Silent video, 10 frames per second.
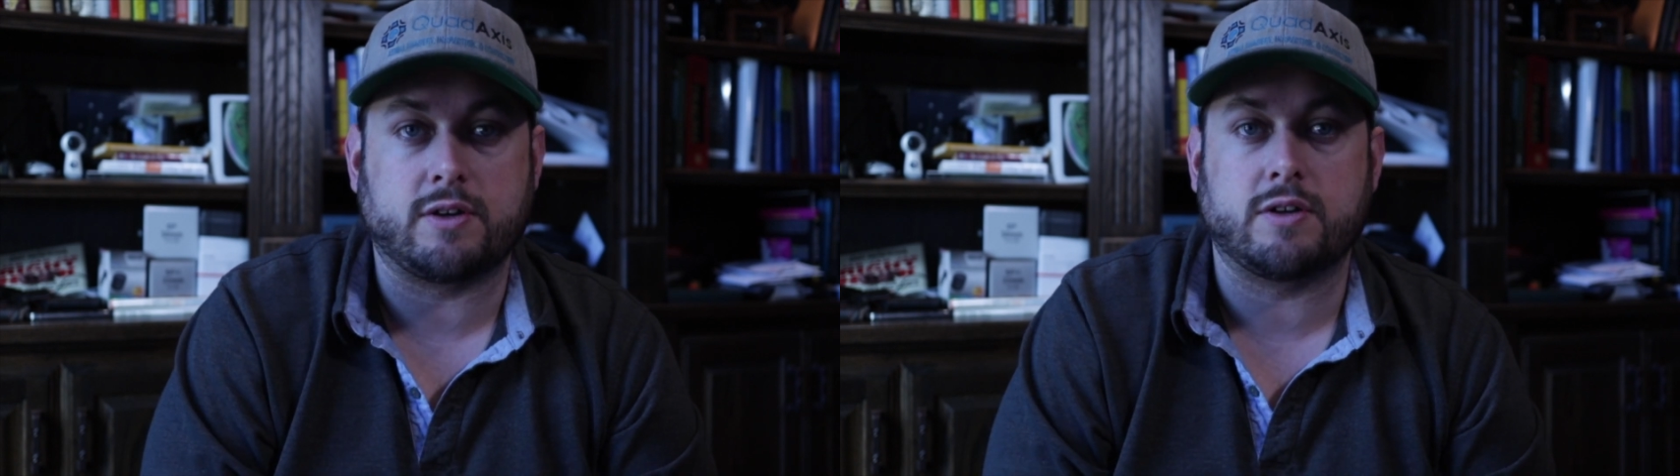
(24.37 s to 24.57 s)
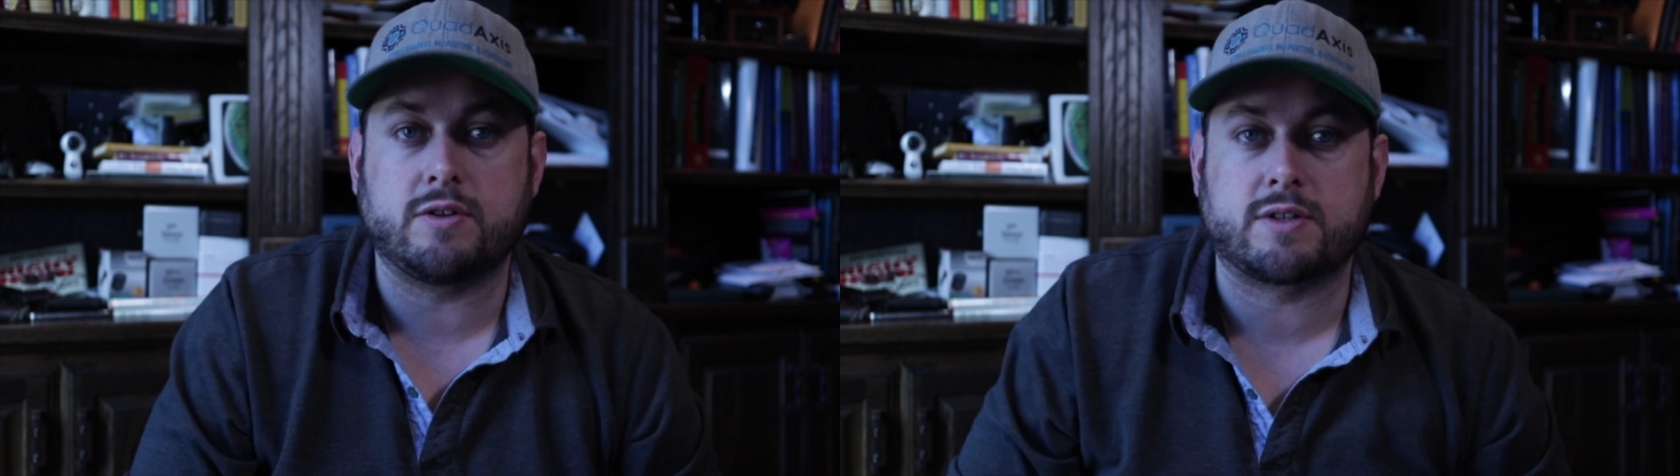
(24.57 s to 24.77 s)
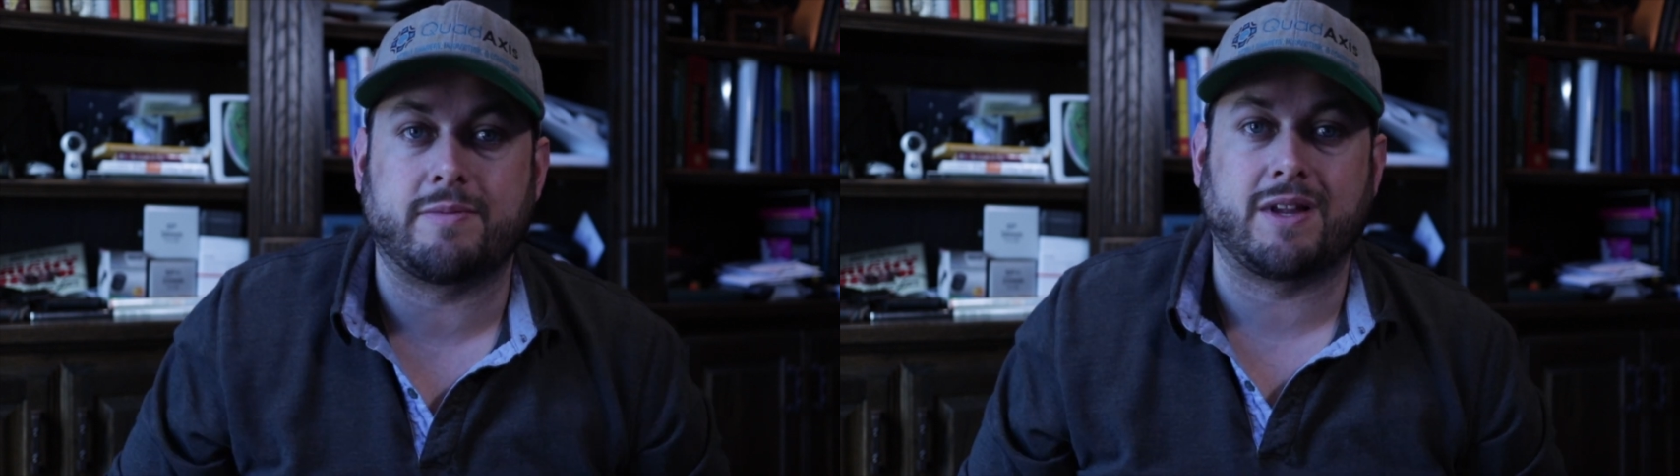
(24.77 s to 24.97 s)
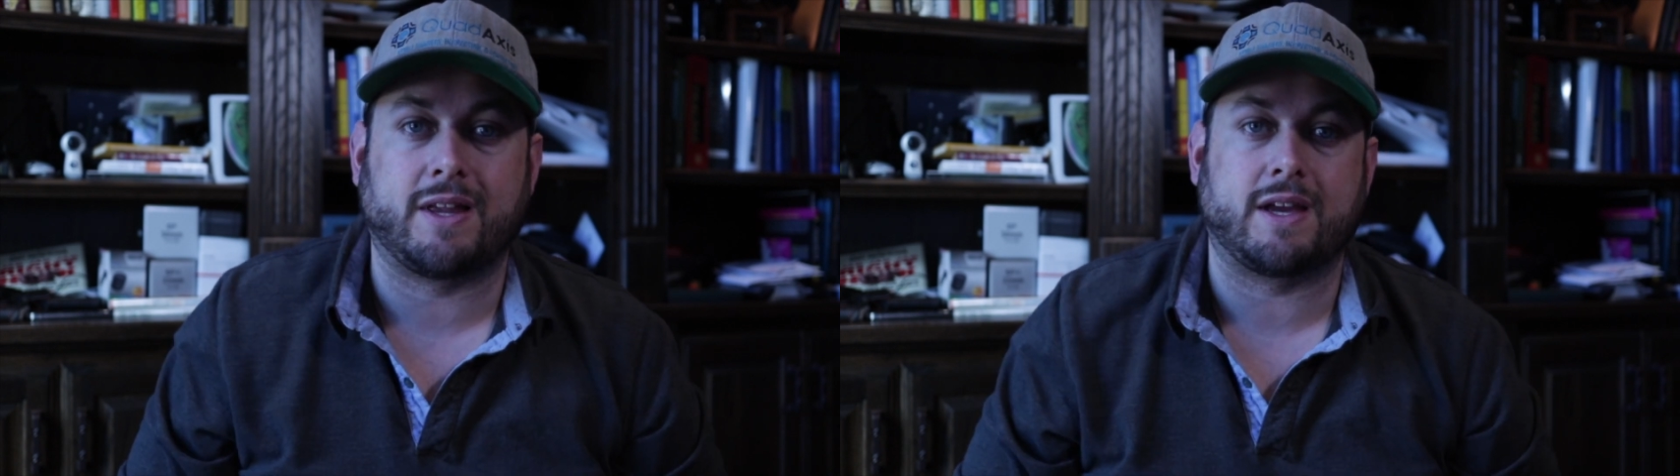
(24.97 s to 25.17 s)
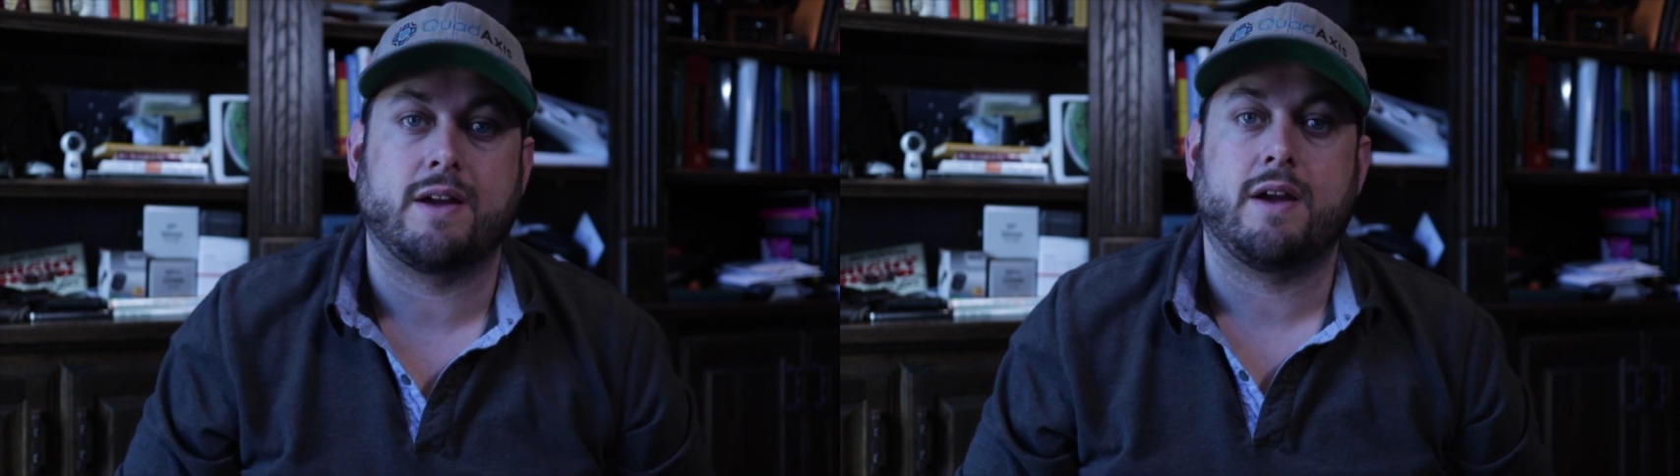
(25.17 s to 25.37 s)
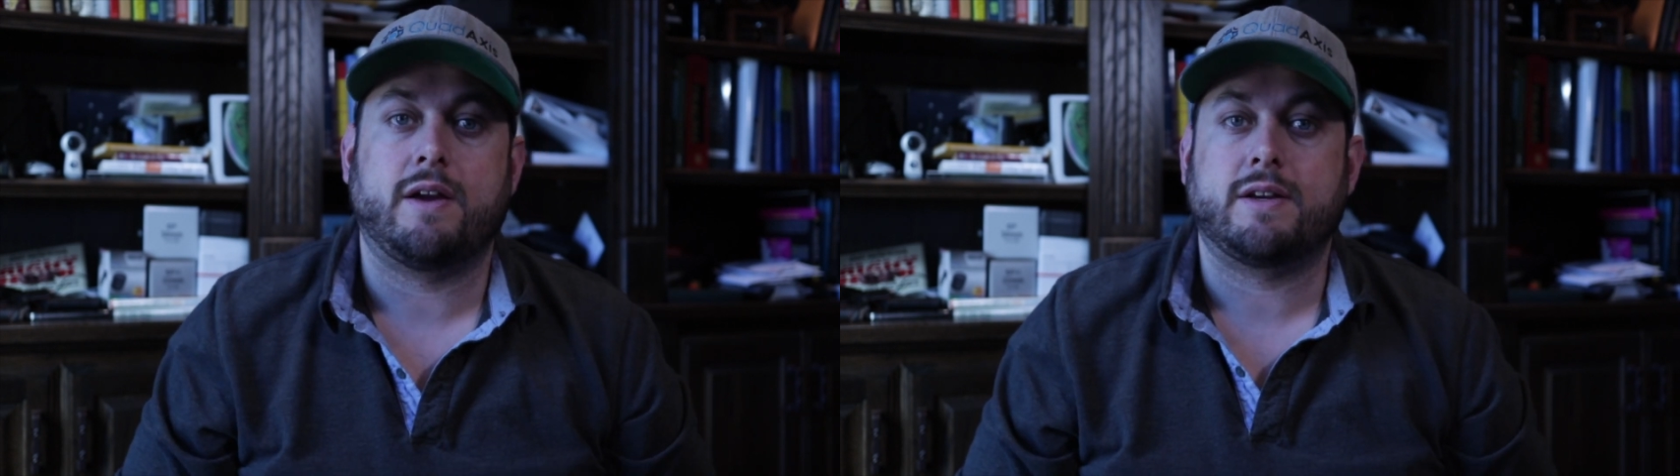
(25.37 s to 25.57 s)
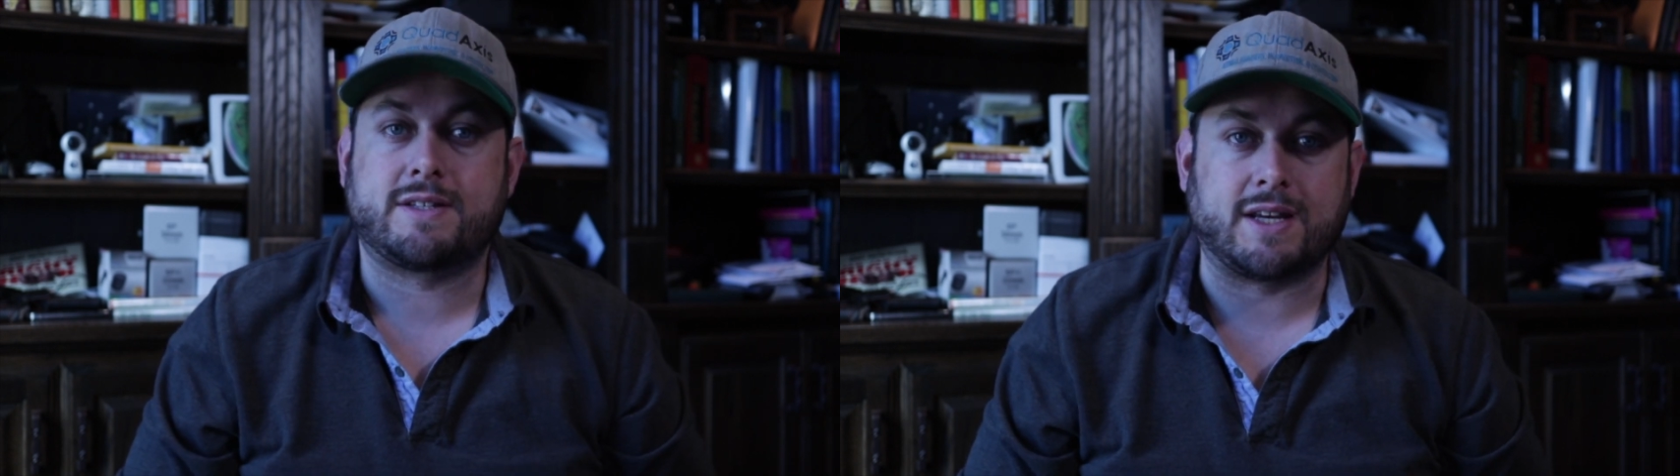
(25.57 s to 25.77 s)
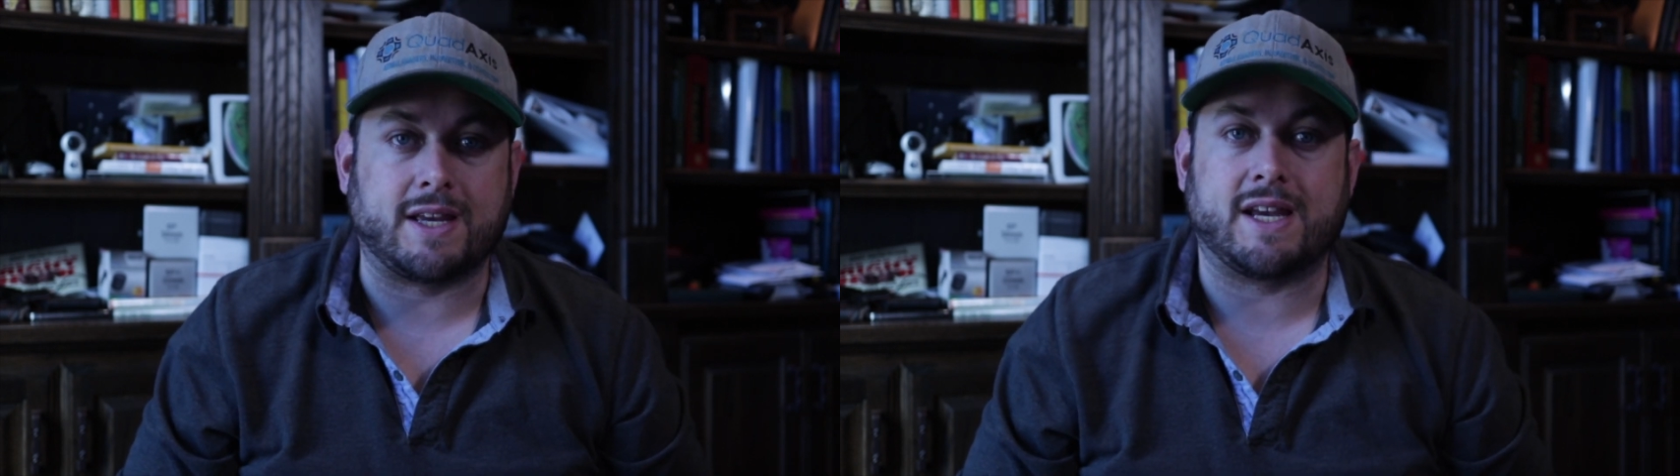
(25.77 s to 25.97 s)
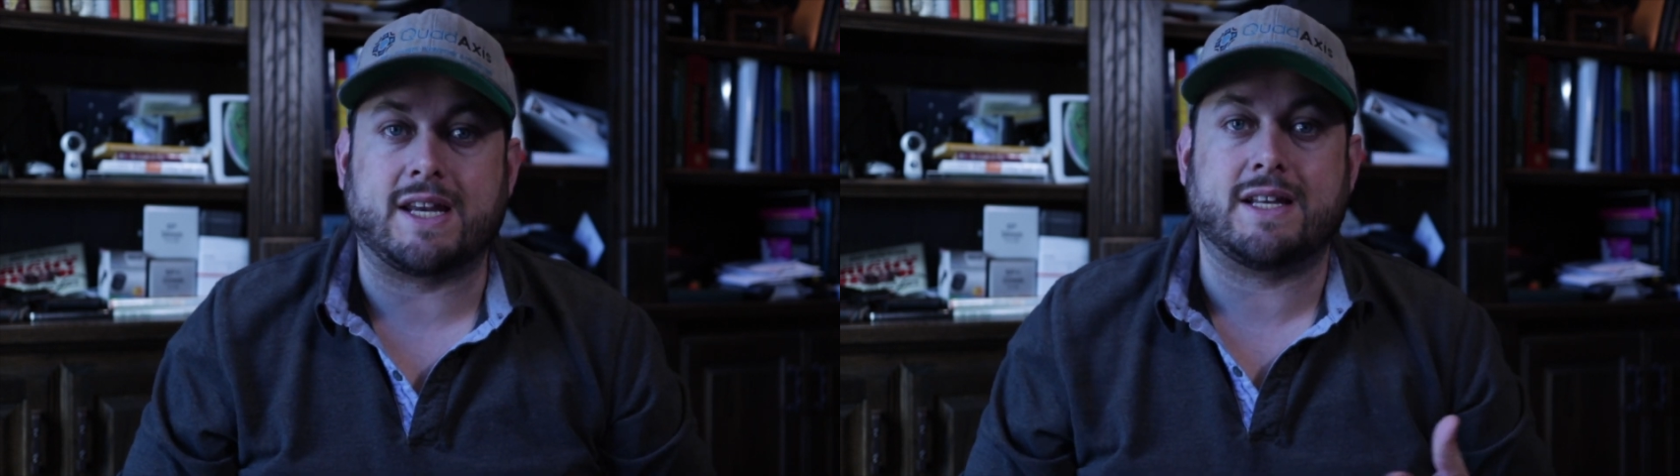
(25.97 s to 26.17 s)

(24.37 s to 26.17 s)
You could do something like sticking it